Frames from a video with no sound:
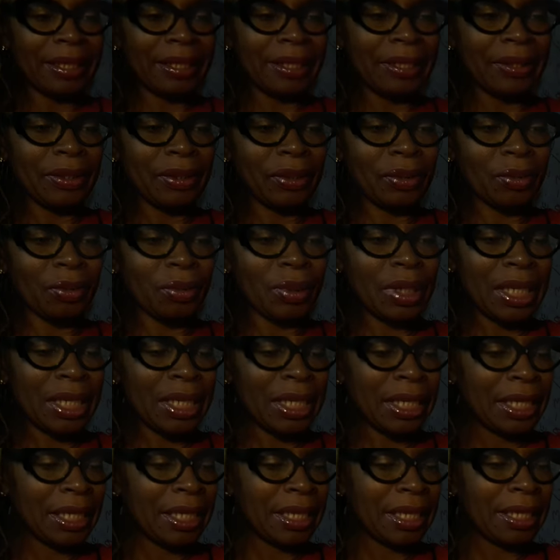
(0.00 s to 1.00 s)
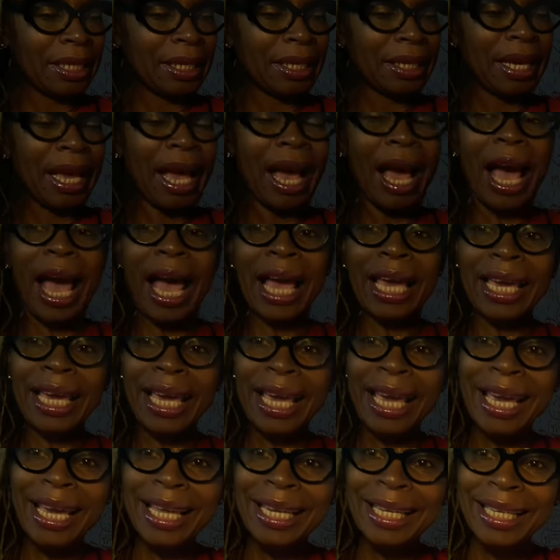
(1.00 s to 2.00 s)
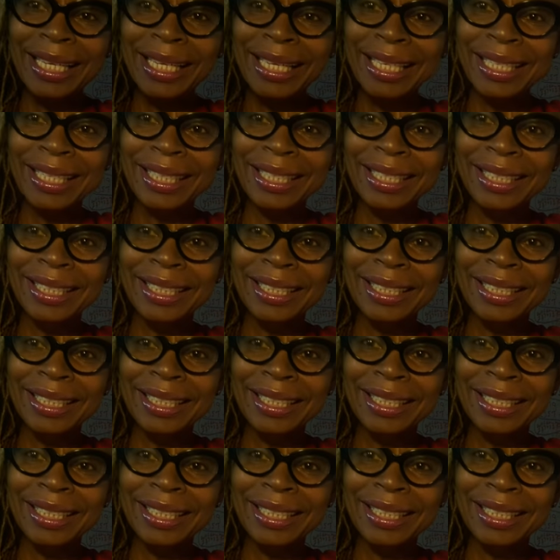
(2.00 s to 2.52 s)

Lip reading: is really IN.